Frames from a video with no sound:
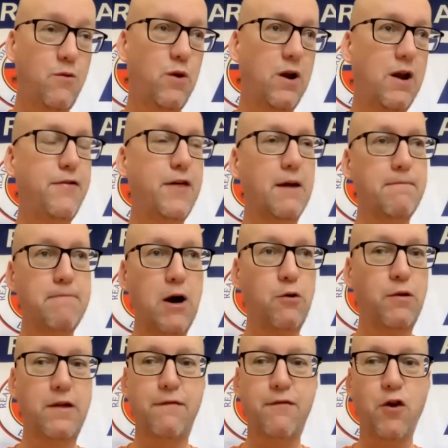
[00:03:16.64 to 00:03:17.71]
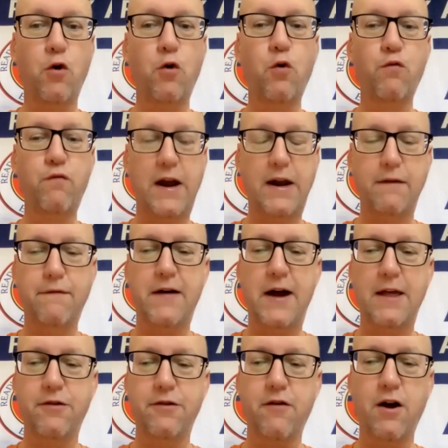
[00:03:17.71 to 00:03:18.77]
well, I think most, if not all Reading
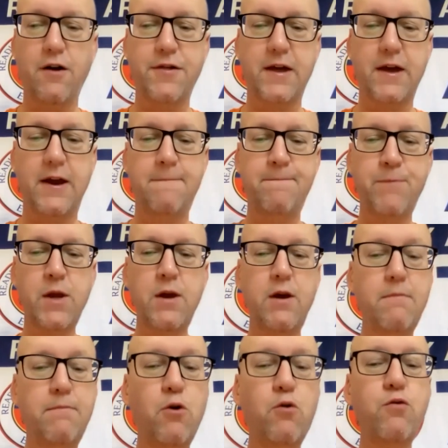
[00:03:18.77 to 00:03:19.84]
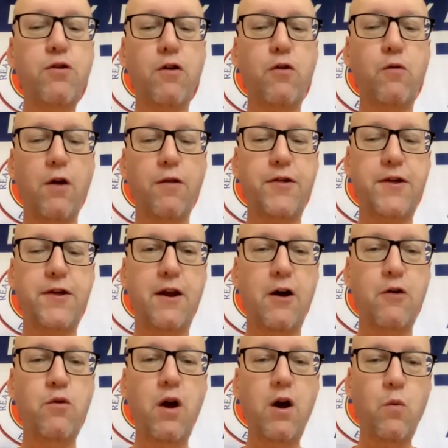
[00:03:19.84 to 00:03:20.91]
fans are asking. Paul just wants to
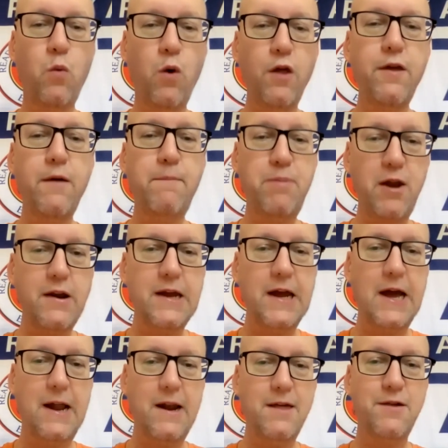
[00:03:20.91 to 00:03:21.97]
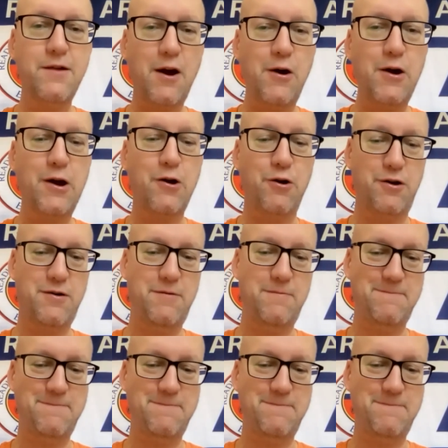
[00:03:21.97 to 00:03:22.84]
know what the bloody hell is going on.